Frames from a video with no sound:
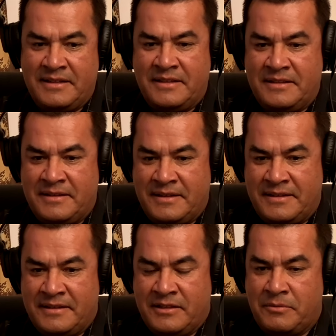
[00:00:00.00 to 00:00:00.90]
uh,
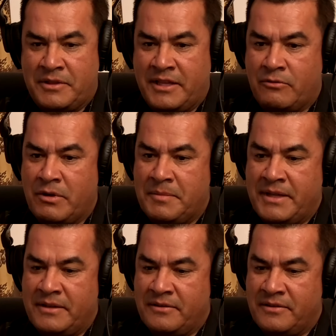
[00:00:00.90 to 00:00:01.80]
along with the
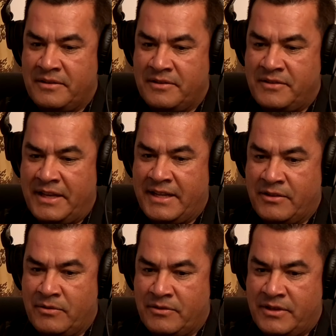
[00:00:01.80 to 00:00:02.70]
equipment, our city
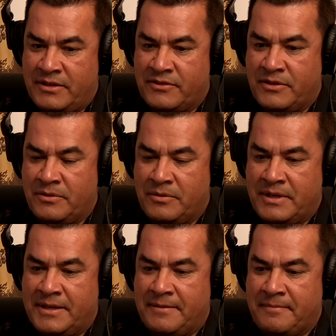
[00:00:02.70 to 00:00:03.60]
council has also
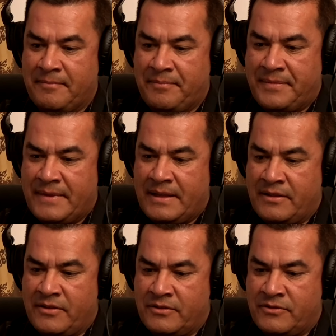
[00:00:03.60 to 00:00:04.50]
um,
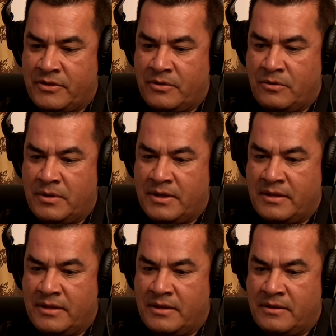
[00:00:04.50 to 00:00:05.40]
has also
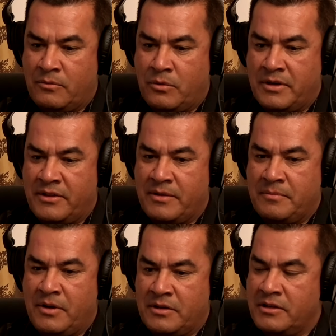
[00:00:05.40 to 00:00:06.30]
uh, uh, awarded some
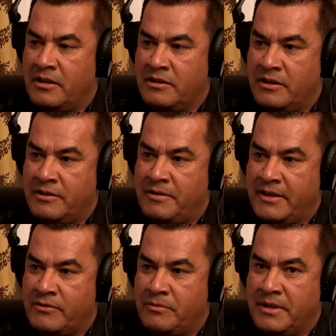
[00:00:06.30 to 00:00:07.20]
on-call
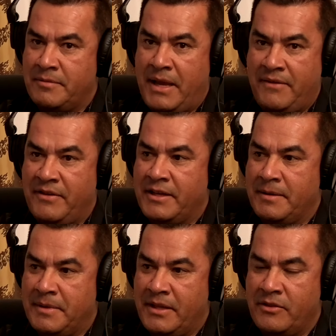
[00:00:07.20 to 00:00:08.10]
contracts with paving
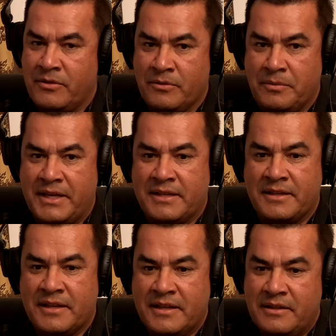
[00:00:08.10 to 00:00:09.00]
companies who we can
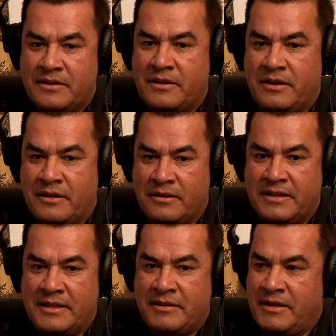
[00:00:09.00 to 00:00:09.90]
call
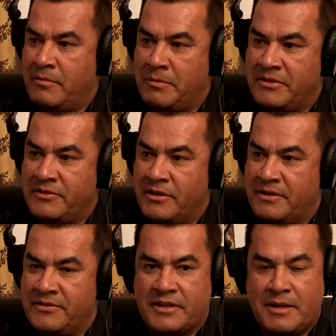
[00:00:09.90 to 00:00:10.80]
you know at a moment's
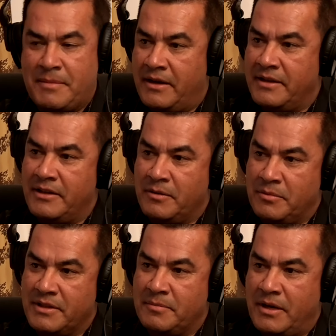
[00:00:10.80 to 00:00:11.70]
notice to come out and help
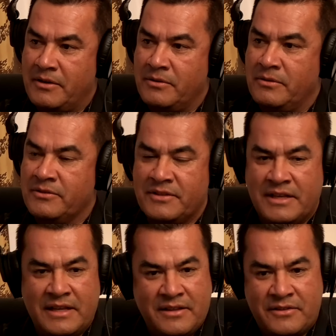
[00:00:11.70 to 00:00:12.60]
with the potholes
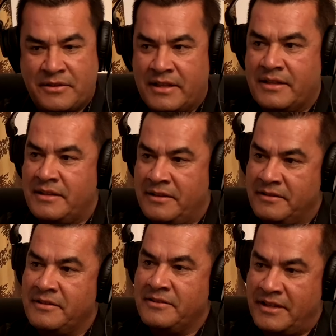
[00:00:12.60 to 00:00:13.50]
right so that you know
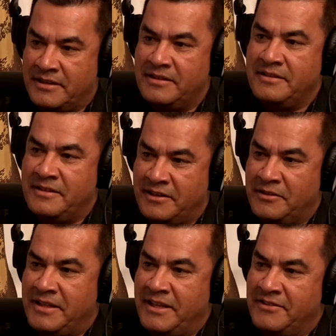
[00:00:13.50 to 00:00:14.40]
there's a lot of a lot of
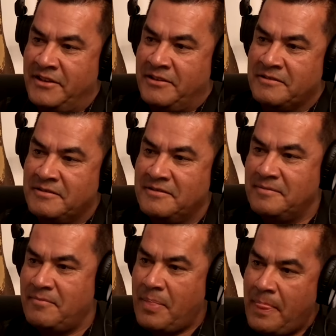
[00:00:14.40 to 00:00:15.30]
good things there so
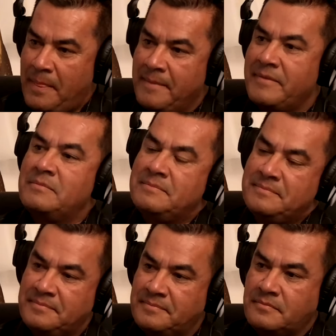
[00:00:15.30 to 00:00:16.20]
i started
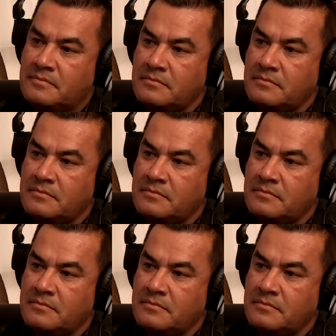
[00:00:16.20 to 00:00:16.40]
here um,